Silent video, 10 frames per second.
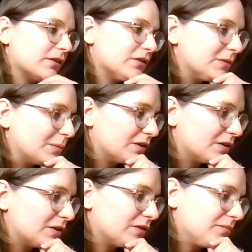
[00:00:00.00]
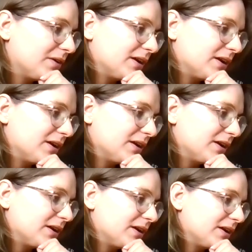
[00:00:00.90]
to come out that she wanted to read,
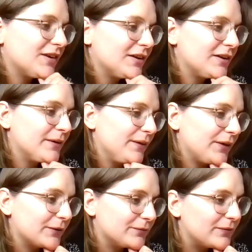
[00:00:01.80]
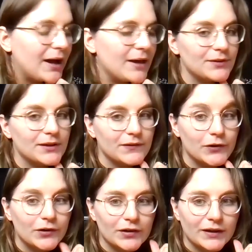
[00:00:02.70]
and I would, 5
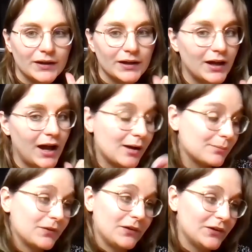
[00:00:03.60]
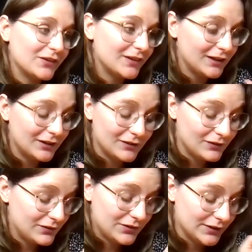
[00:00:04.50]
years younger than her, absolutely
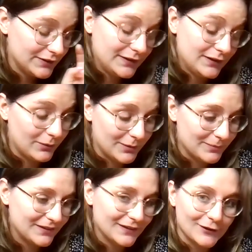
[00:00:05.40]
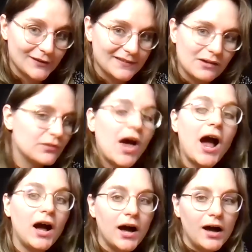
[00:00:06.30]
she did not want me to do this. I was like,
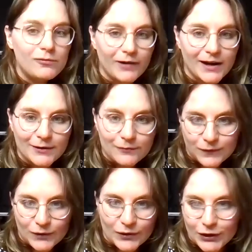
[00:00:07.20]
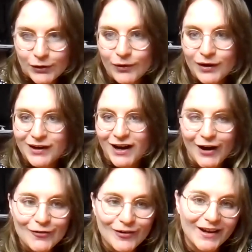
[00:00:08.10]
I'll write it for you.
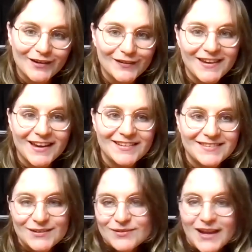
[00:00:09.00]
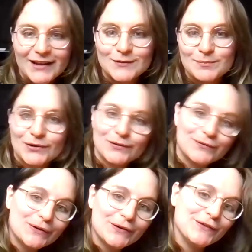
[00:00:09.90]
I'll write an alternative next book
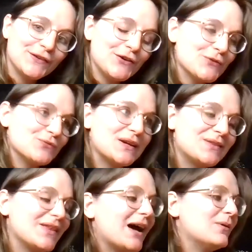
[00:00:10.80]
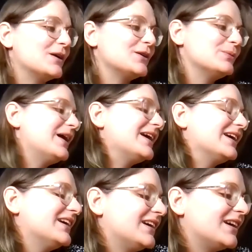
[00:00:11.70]
for you so you can read that while you
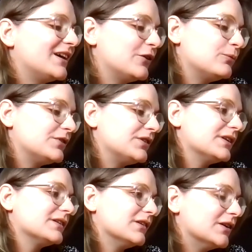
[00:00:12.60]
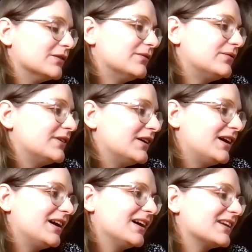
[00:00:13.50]
wait, which she didn't love.
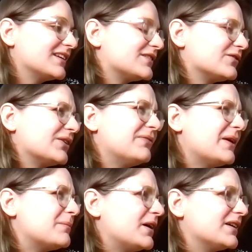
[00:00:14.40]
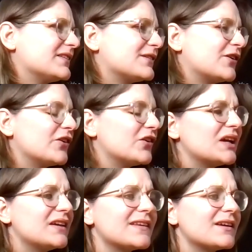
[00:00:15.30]
And I used to write vampire
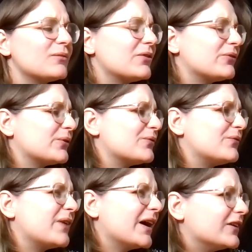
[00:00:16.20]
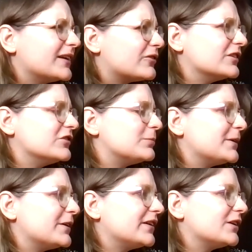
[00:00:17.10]
stories. I went through a very cringe
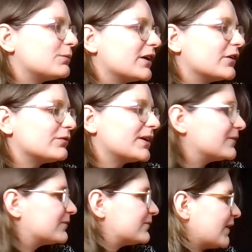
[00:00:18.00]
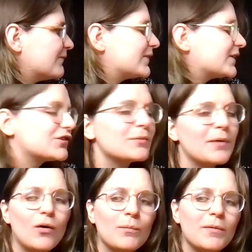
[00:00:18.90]
period where I was writing fan fiction
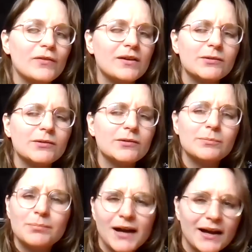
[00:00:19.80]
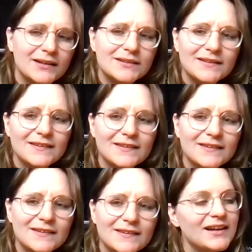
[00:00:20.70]
about all my favorite bands.
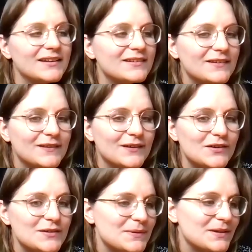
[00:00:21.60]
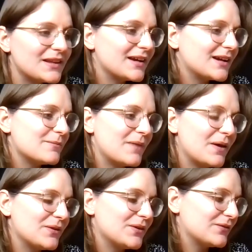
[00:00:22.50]
Like, it's just always been like a
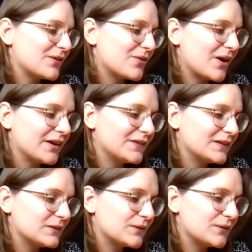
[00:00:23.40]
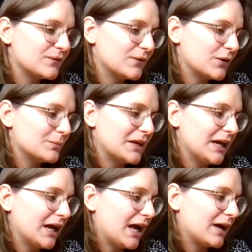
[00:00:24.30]
method of catharsis for
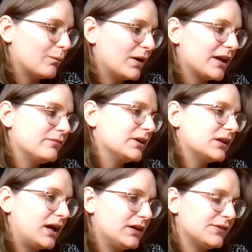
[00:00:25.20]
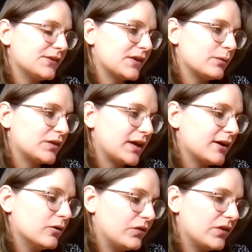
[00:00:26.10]
me. And when I realized as I was getting
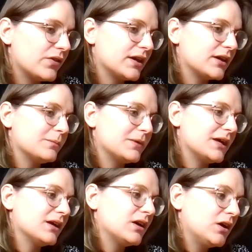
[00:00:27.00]
older that it could be